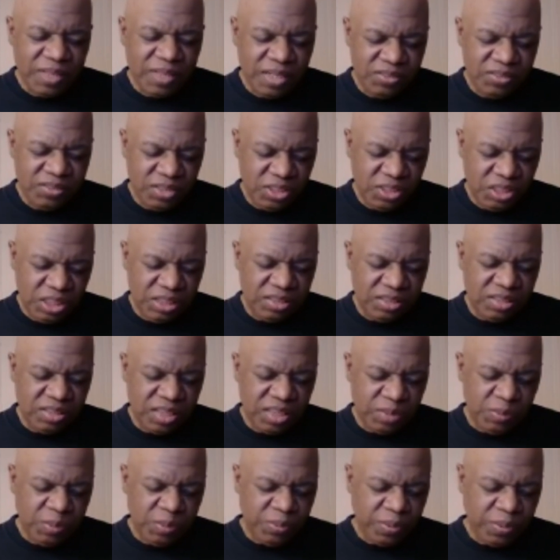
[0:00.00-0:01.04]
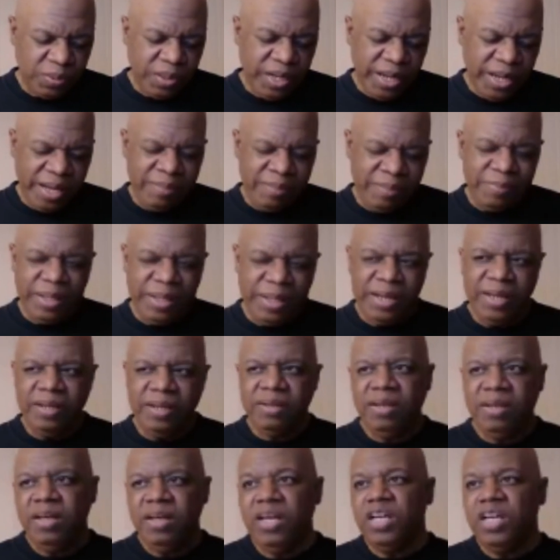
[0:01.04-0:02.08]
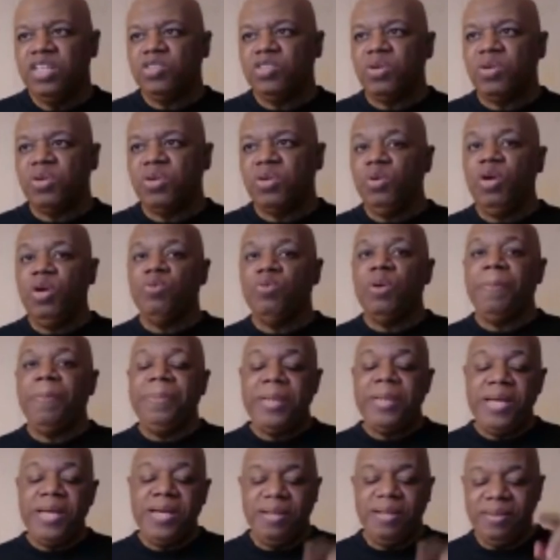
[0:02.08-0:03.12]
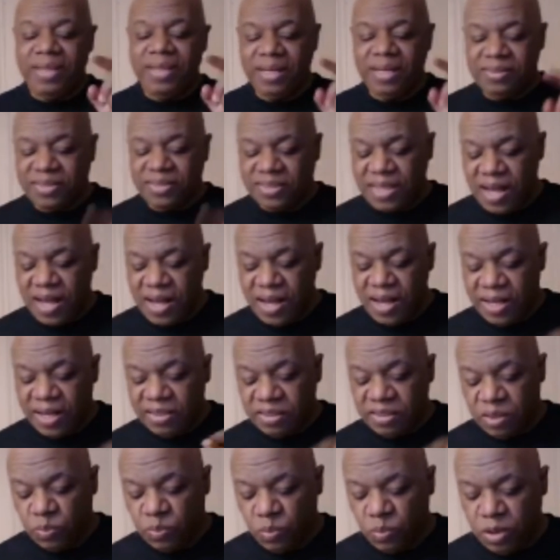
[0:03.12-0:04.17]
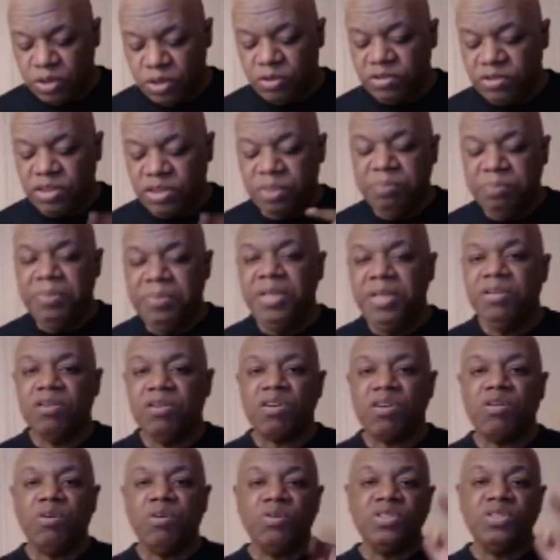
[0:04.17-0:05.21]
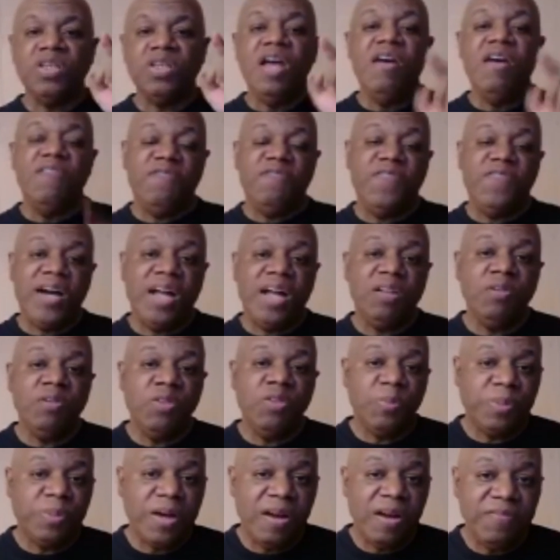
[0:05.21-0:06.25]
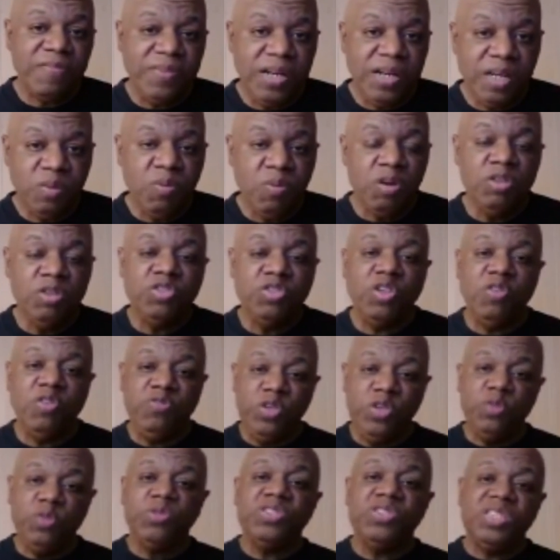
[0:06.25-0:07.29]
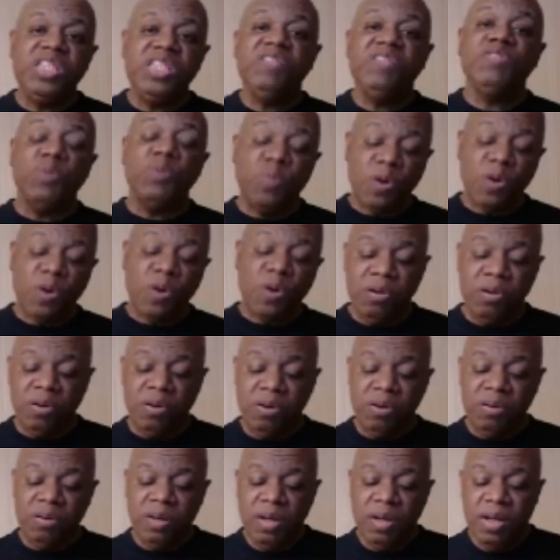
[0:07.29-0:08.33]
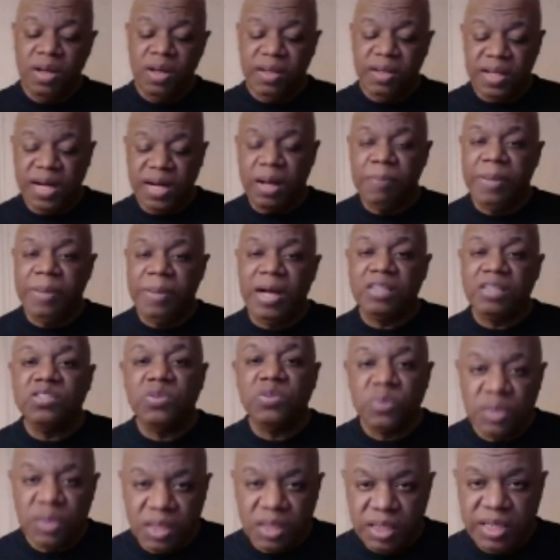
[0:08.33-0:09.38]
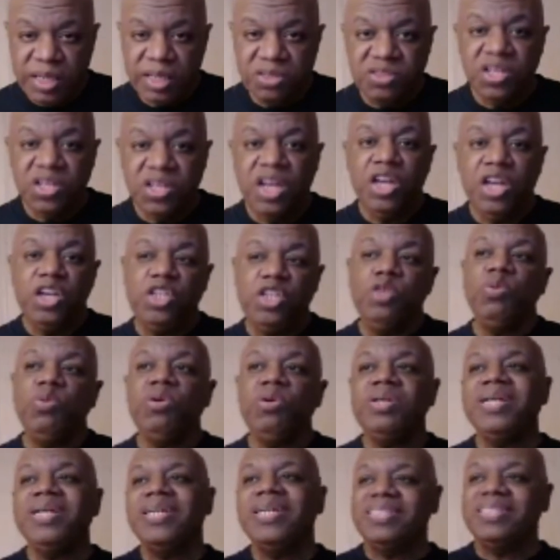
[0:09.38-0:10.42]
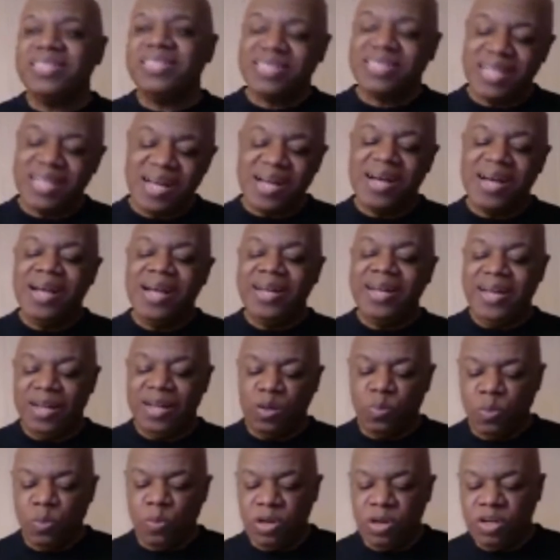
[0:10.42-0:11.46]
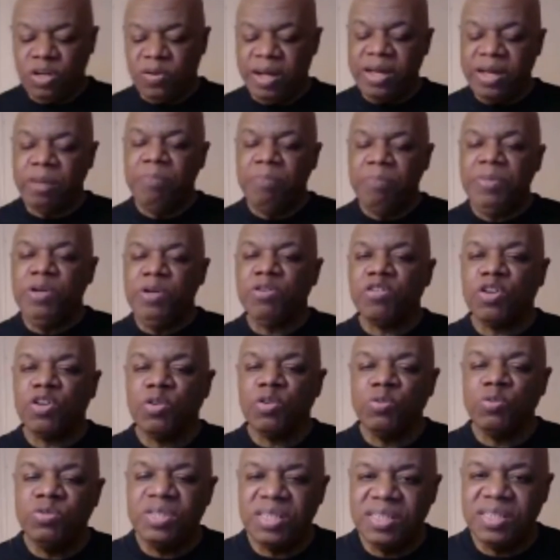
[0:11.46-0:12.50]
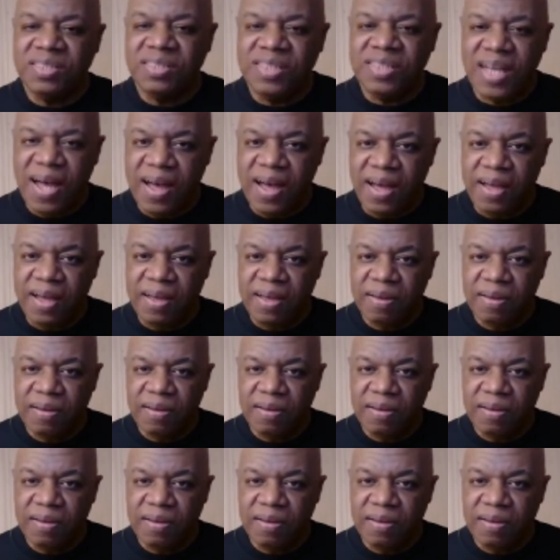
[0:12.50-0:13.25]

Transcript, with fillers: And so in Jesus' name we pray, amen. So I will repeat that signs and wonders and miracles follow the prophetic word. So if you receive the word that I'm about to release, you will get a sign and a wonder and a miracle today,